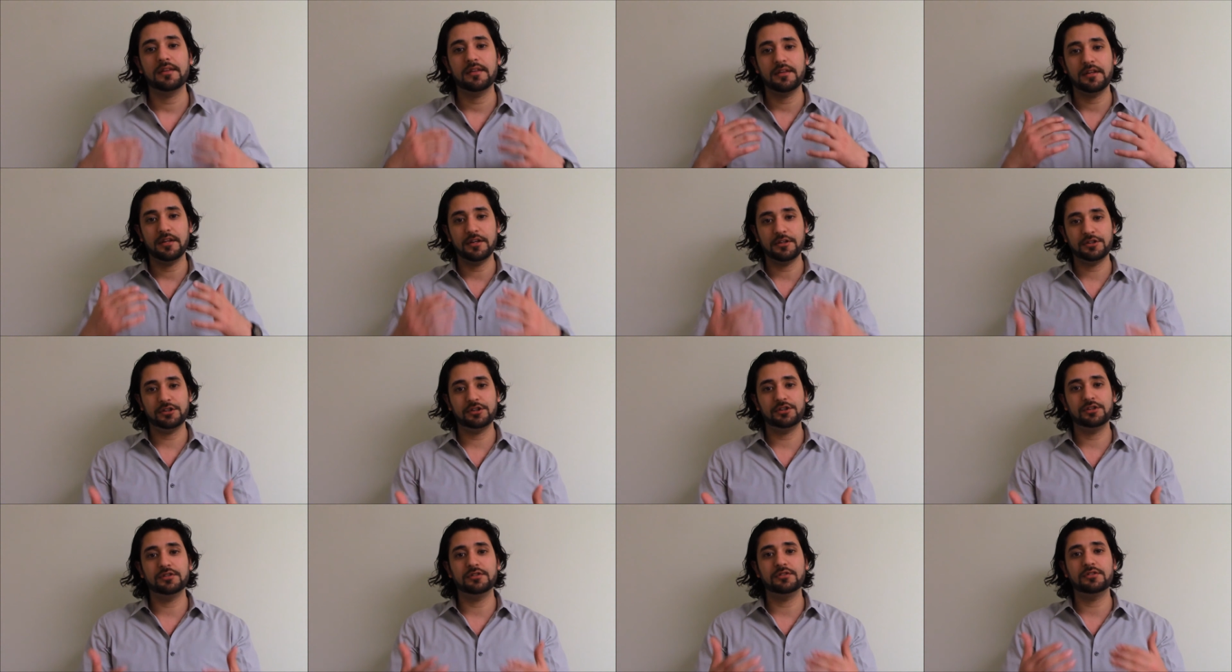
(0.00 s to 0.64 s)
there
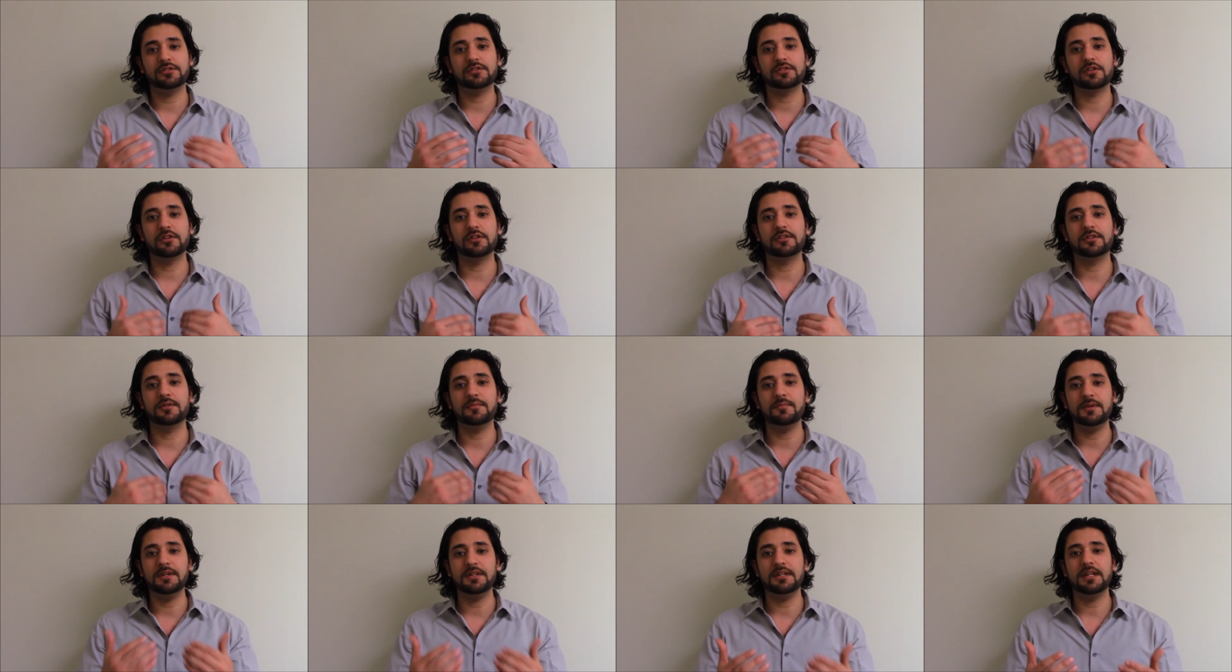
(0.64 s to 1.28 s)
should start
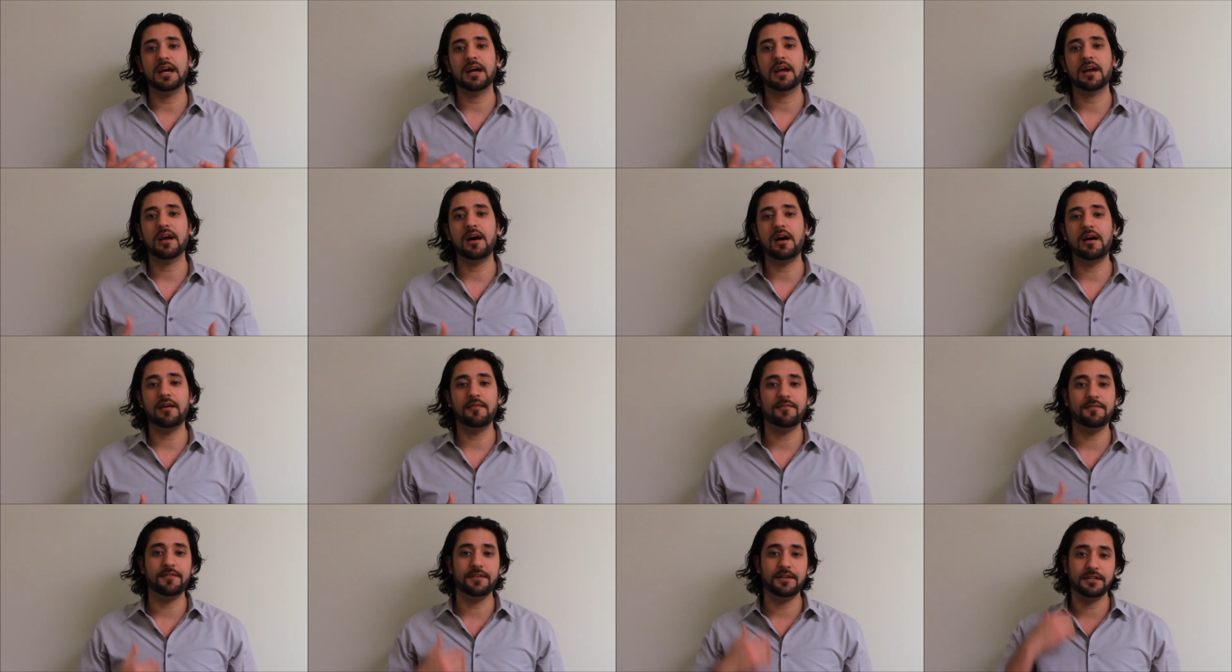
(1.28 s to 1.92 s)
to be that
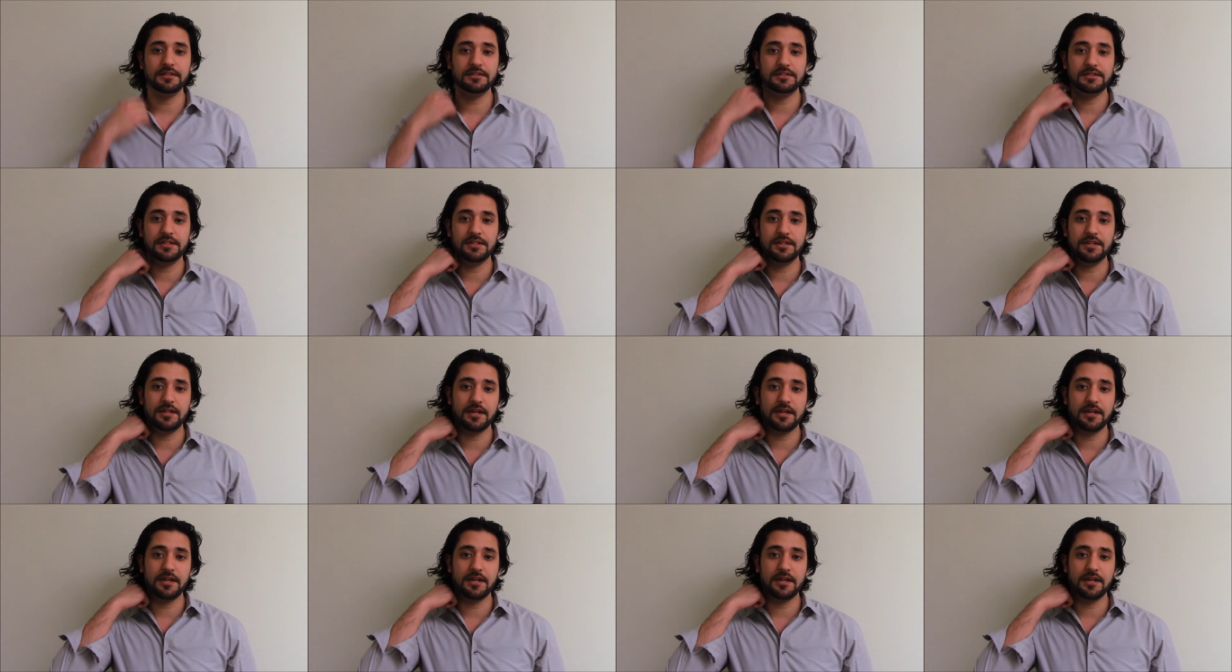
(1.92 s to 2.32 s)
confidence in